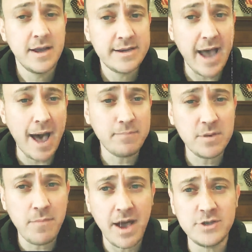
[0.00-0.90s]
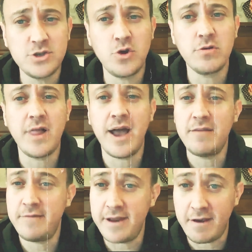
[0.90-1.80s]
to optimize your
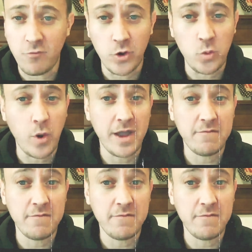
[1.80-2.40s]
life in every way.